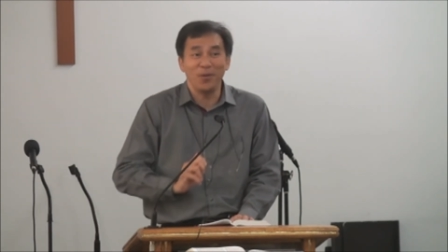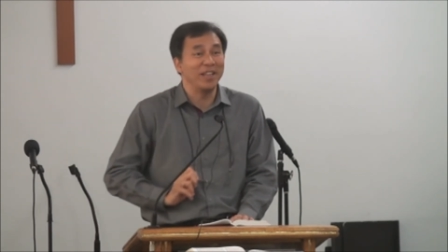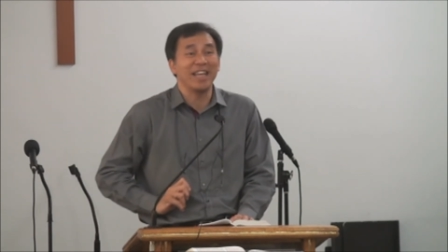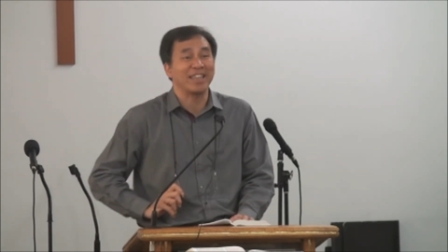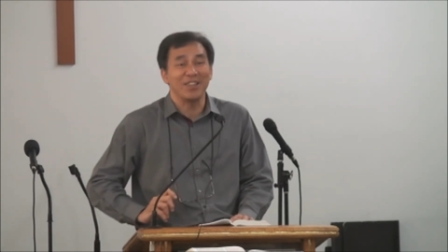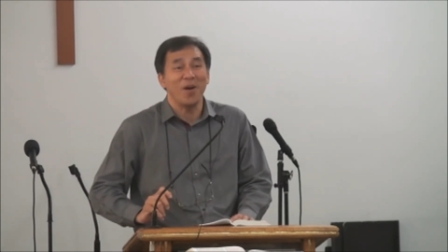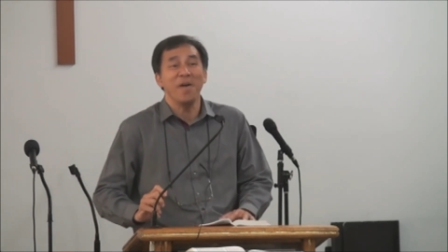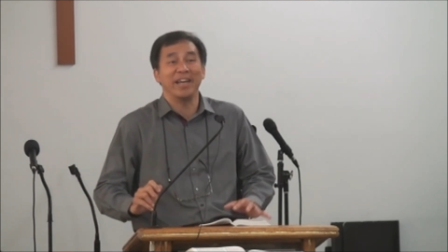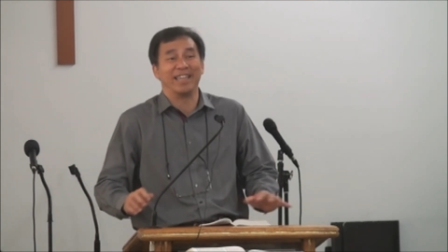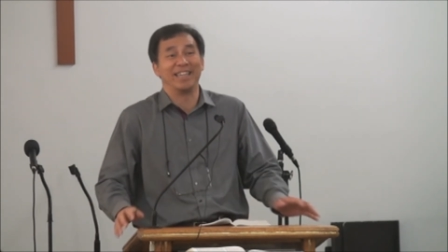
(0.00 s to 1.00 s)
You will not
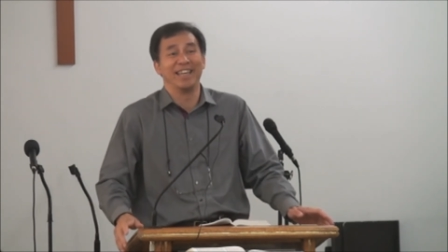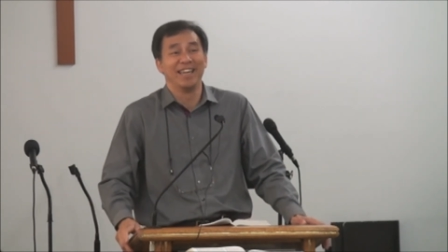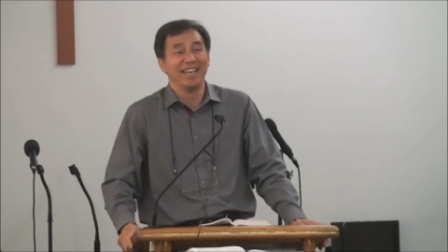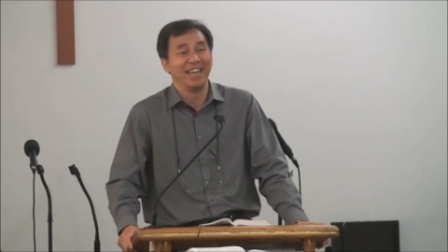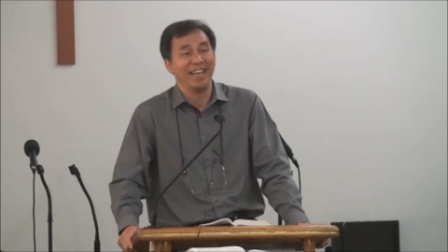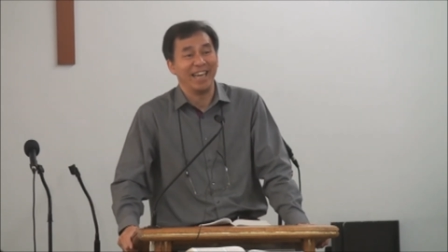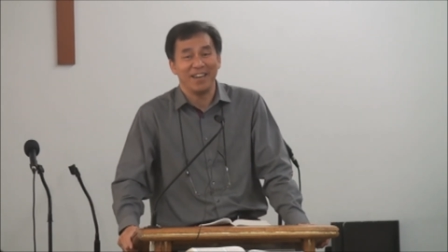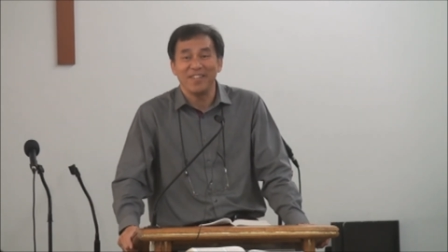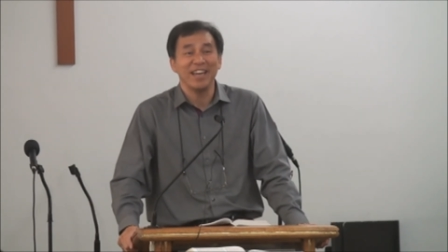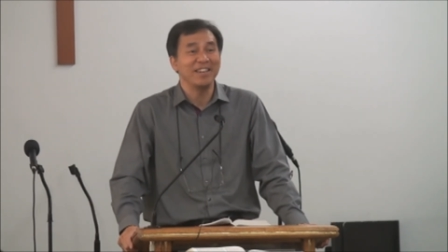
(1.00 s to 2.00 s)
know it.
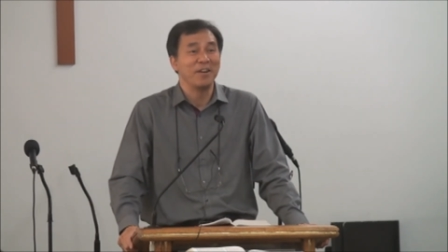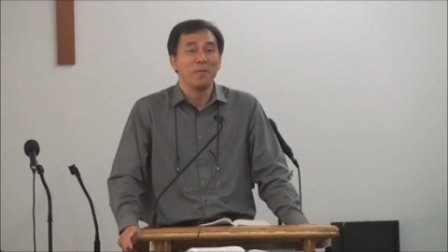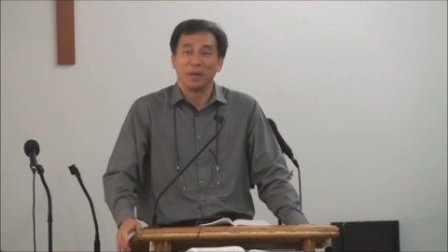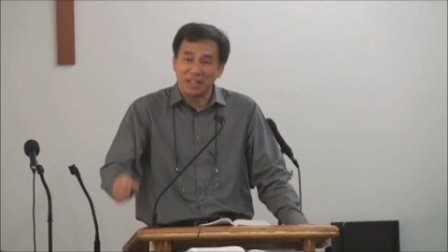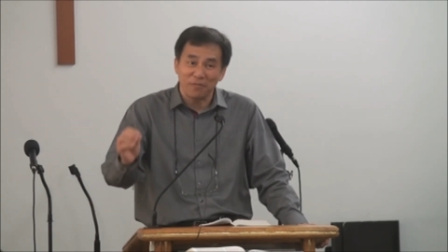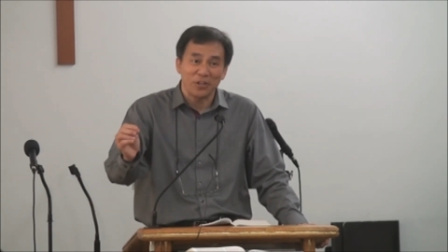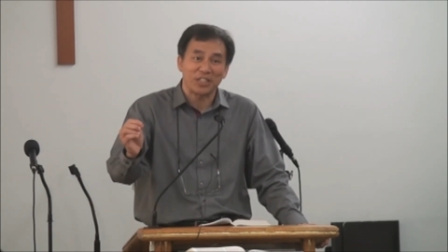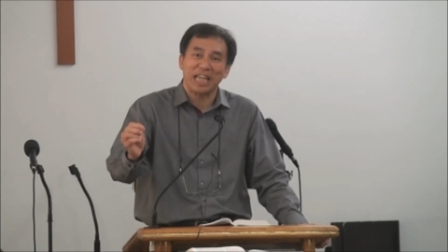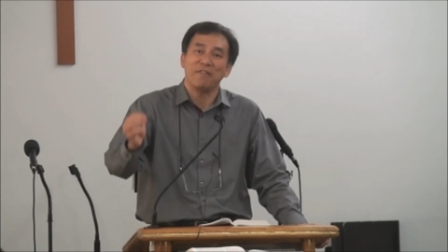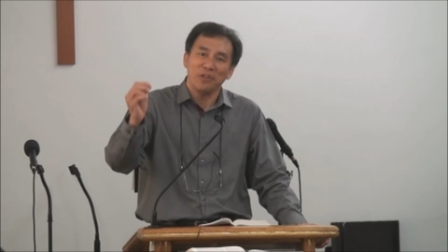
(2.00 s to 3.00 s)
Amen. But if
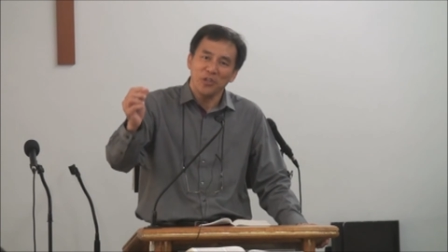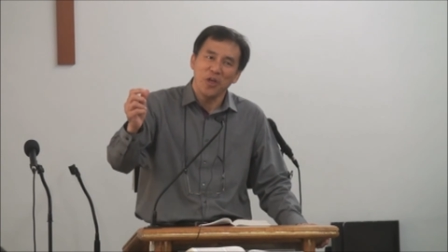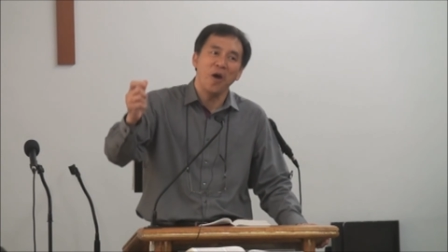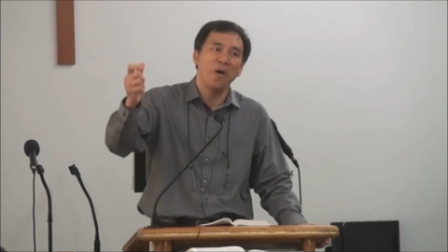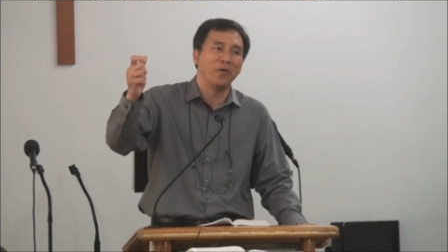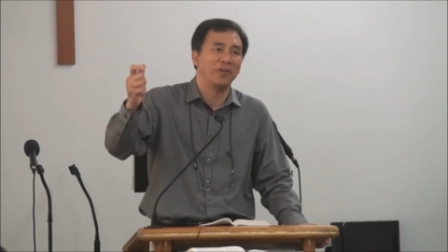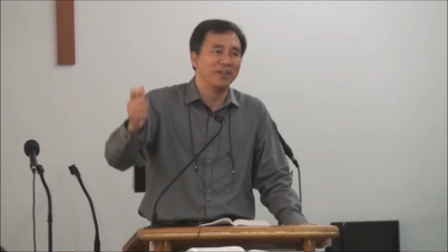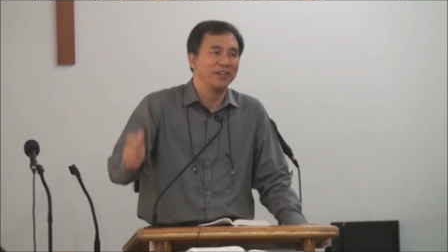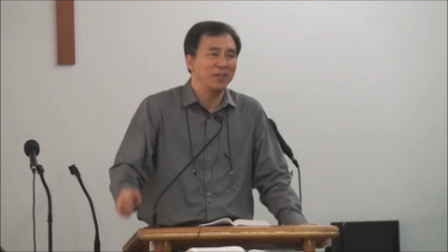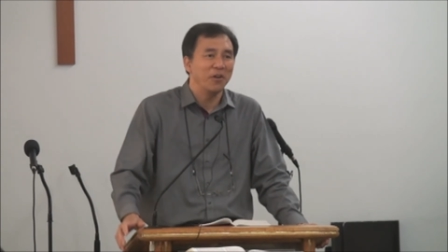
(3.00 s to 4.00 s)
you're saved, you
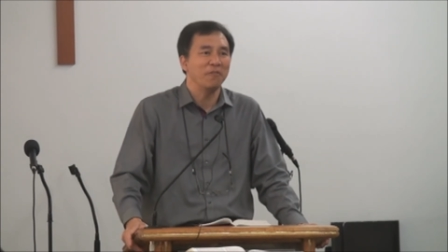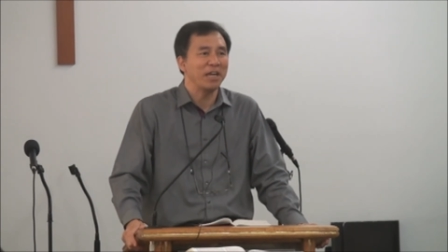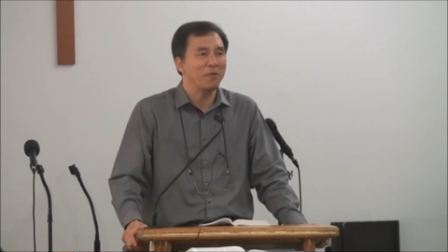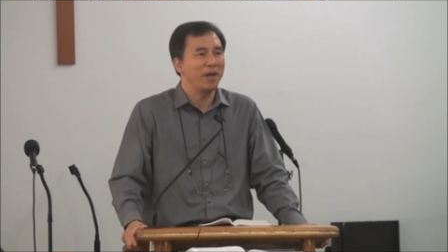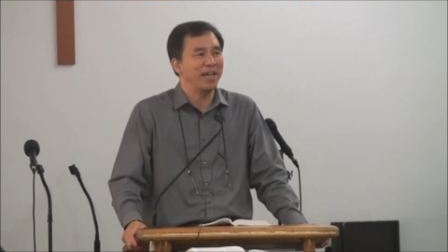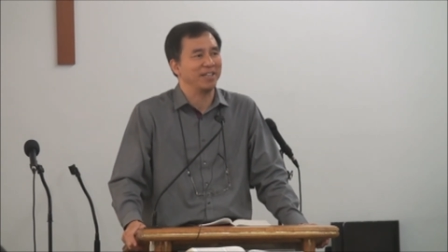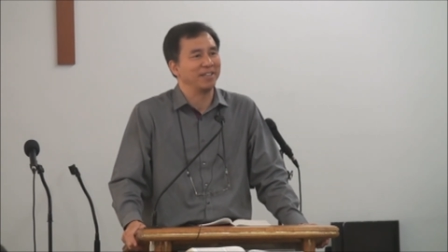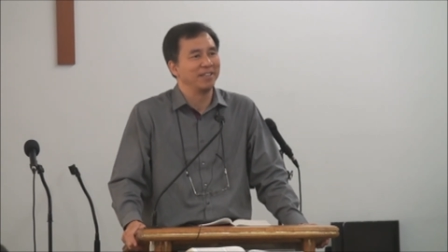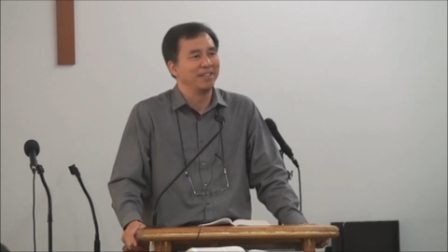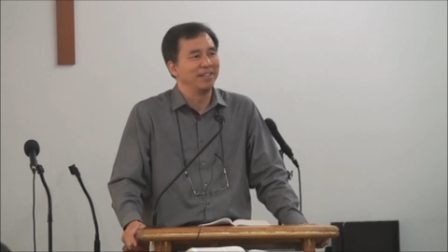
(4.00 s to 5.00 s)
know. You know very
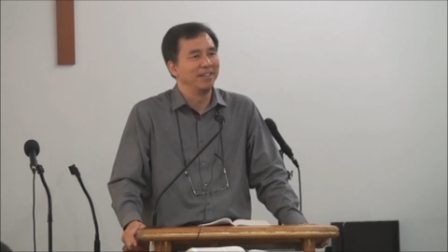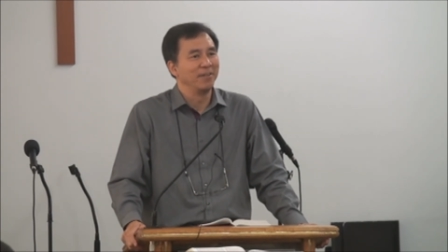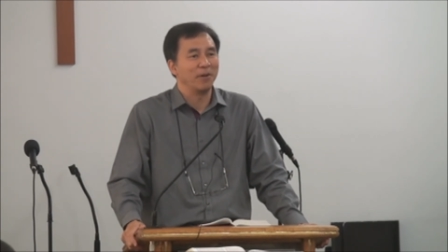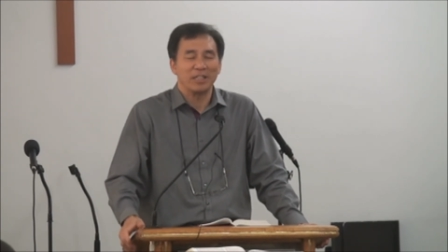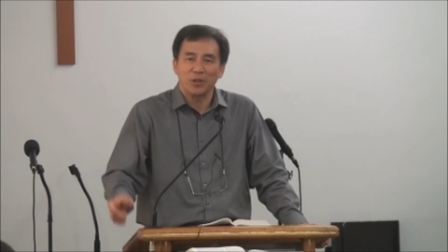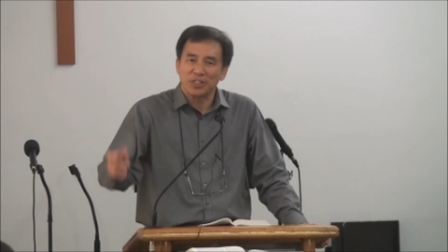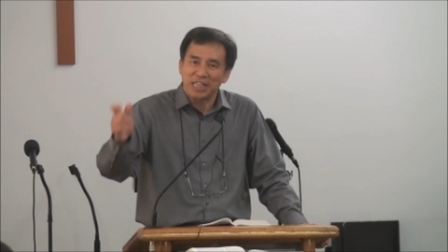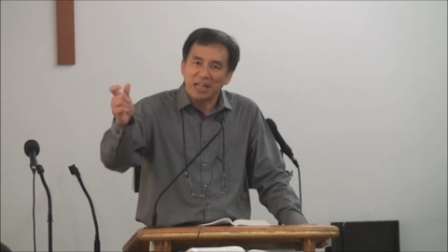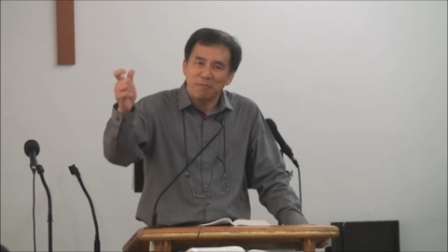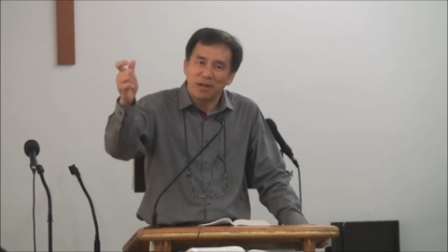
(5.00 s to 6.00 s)
well what you're
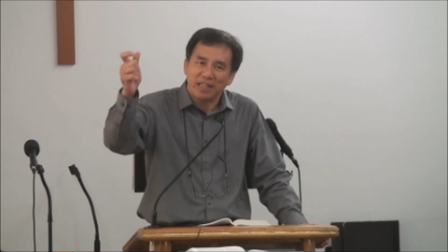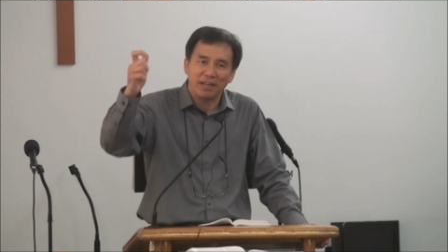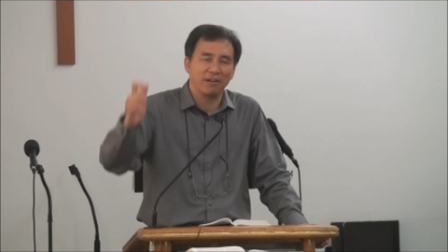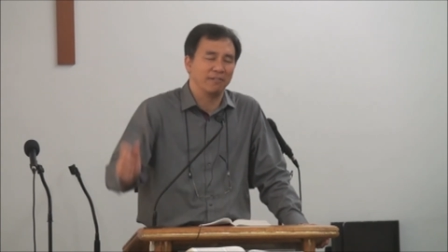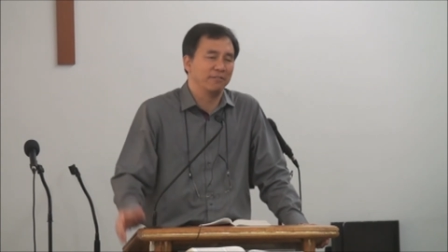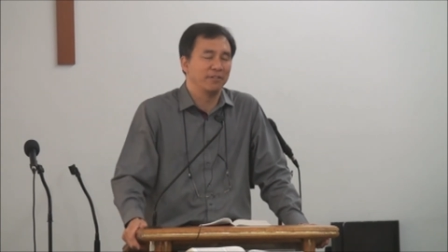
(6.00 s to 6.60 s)
celebrating.